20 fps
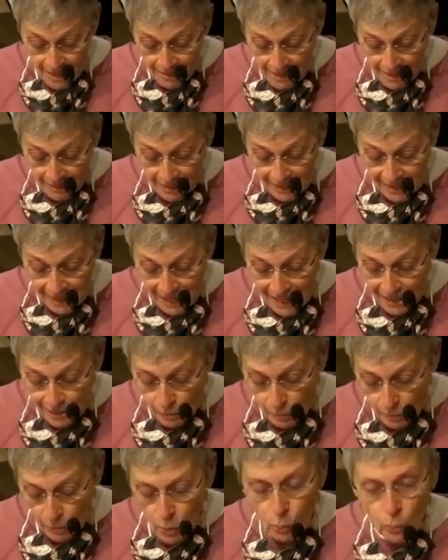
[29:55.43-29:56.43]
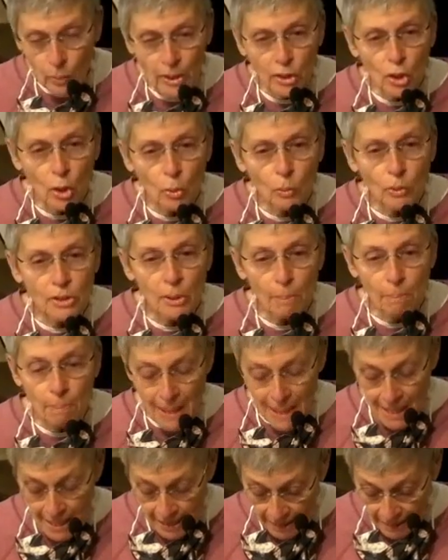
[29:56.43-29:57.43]
that the candle in the window was a
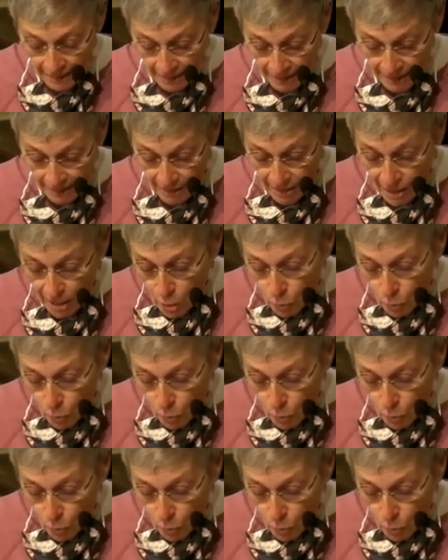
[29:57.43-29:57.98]
beacon,